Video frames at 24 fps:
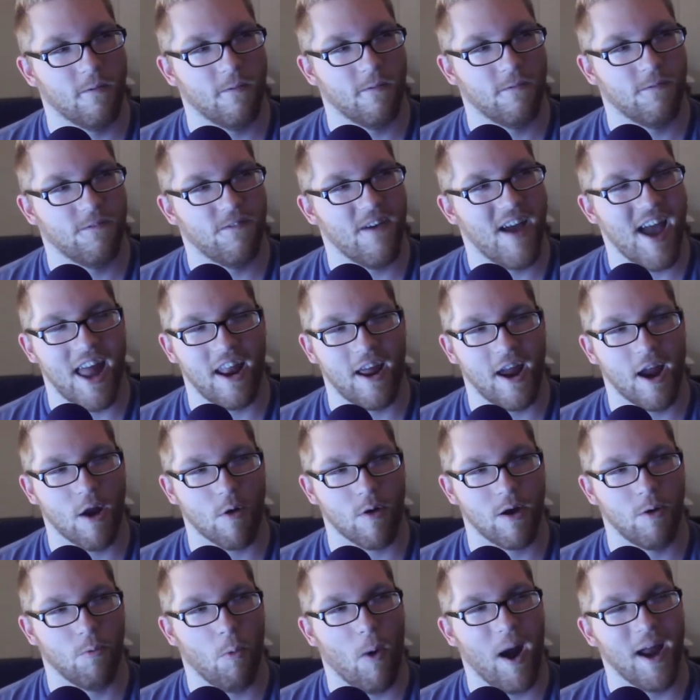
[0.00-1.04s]
fat,
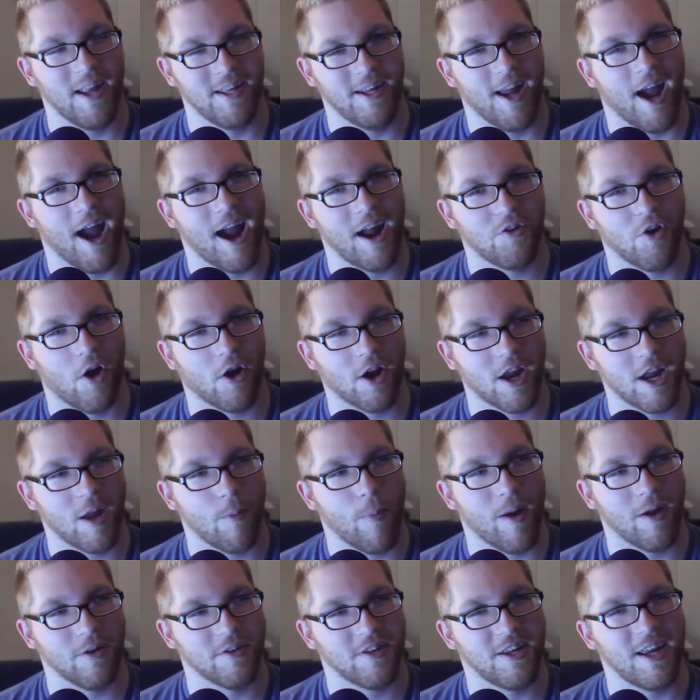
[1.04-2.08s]
hairy white guy talking
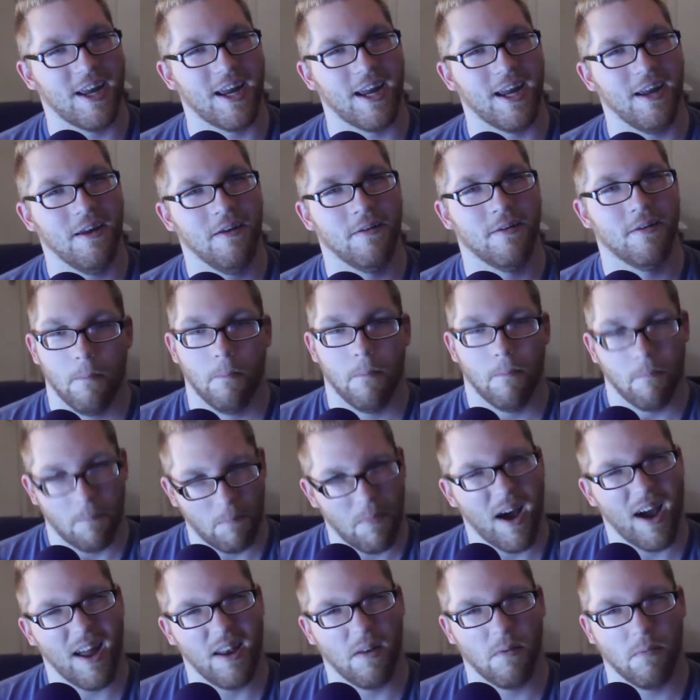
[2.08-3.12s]
about tea,
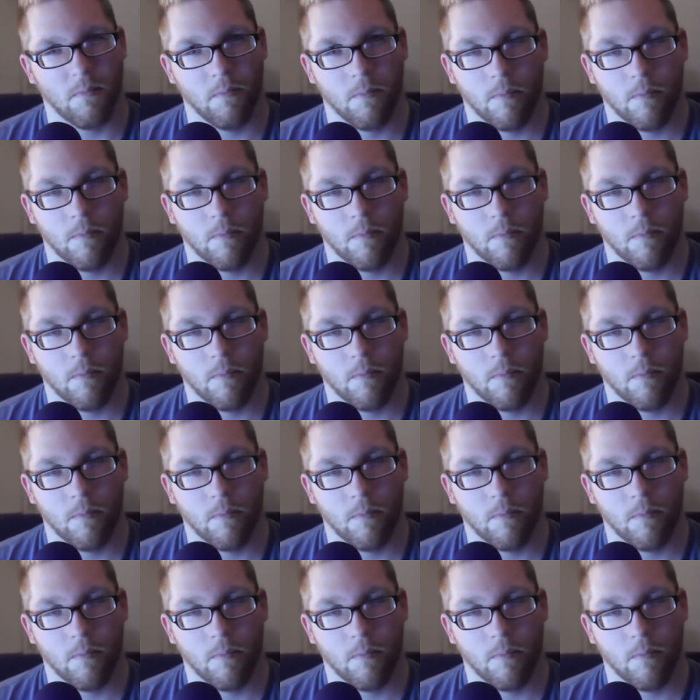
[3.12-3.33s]
but